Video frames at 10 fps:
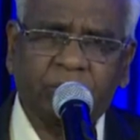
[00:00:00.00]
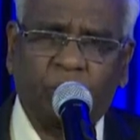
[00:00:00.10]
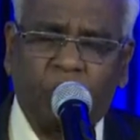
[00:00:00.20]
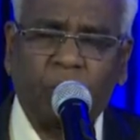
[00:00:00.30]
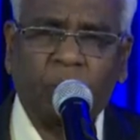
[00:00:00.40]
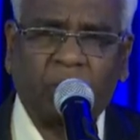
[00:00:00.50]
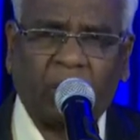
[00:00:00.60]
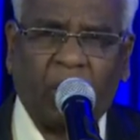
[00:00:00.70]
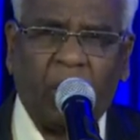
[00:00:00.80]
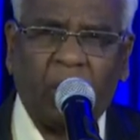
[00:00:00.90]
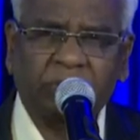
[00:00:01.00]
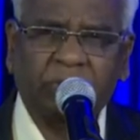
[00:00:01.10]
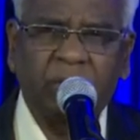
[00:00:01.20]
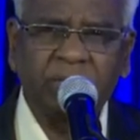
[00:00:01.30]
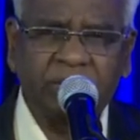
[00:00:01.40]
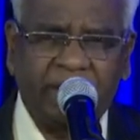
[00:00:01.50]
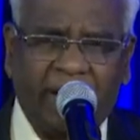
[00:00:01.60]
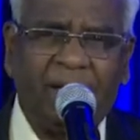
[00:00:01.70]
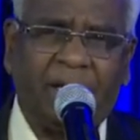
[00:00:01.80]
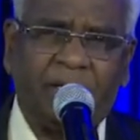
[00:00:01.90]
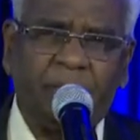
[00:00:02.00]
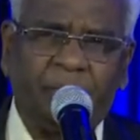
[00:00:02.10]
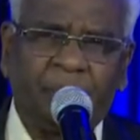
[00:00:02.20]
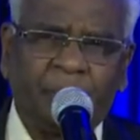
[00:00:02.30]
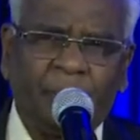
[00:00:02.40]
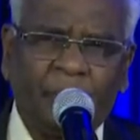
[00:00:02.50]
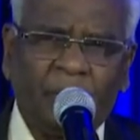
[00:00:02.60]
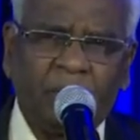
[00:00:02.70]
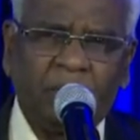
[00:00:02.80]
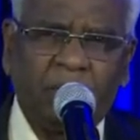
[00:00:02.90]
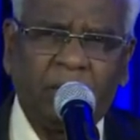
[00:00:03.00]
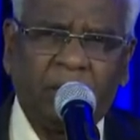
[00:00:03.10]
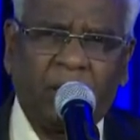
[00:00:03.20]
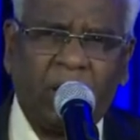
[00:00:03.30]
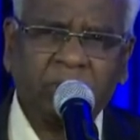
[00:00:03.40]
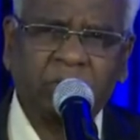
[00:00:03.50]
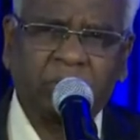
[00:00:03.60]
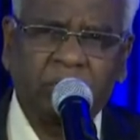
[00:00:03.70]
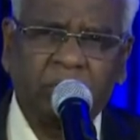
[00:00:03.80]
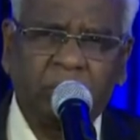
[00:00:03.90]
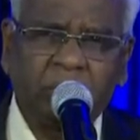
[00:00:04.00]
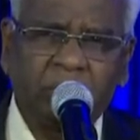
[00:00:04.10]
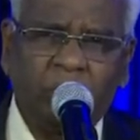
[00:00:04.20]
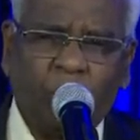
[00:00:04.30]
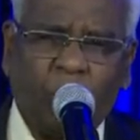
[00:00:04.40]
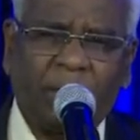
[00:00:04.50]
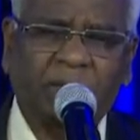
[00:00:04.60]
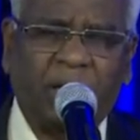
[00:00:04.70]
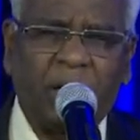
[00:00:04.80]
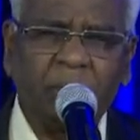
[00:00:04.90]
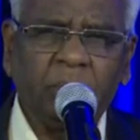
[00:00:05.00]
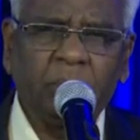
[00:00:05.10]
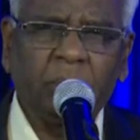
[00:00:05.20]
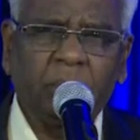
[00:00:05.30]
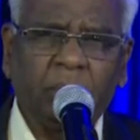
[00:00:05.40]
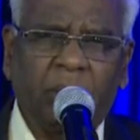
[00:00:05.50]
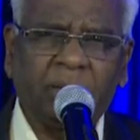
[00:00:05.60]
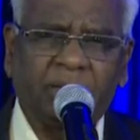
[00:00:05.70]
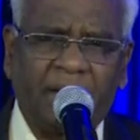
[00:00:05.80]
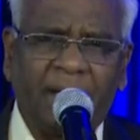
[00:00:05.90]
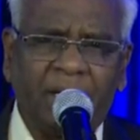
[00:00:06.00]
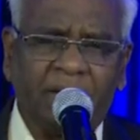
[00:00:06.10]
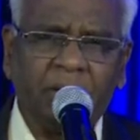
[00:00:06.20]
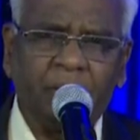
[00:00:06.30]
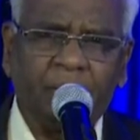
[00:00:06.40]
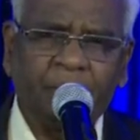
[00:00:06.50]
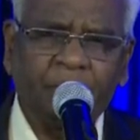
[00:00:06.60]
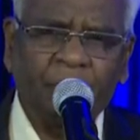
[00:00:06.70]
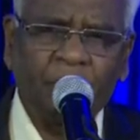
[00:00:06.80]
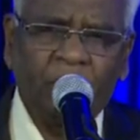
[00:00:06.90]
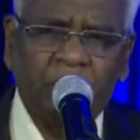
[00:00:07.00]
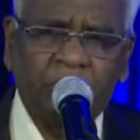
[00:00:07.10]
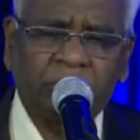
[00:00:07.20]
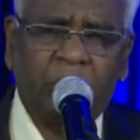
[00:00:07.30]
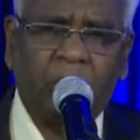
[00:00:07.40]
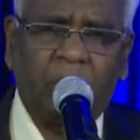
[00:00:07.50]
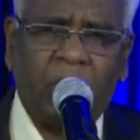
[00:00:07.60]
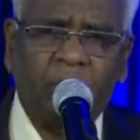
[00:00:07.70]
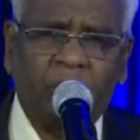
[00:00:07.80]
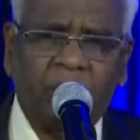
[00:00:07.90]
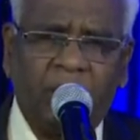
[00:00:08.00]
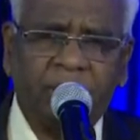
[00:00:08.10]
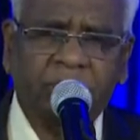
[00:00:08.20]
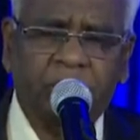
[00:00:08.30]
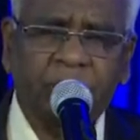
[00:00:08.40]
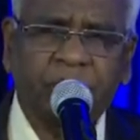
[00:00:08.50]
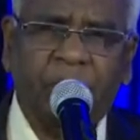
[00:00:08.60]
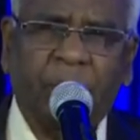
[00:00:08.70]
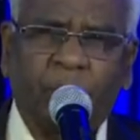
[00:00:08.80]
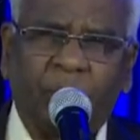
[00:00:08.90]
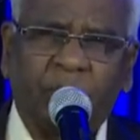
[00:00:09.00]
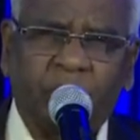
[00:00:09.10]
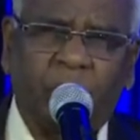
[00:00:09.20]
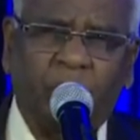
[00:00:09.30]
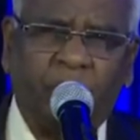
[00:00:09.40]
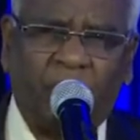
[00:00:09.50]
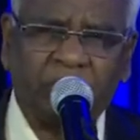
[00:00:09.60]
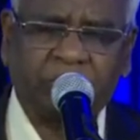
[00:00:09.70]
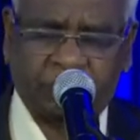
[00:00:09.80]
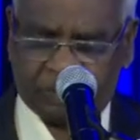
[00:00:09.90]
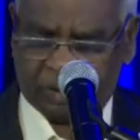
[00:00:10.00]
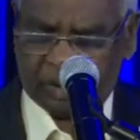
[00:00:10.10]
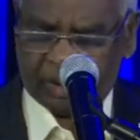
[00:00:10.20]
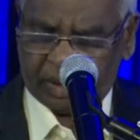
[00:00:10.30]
his own cross daily. Not one time, but daily. So I would like to share with you first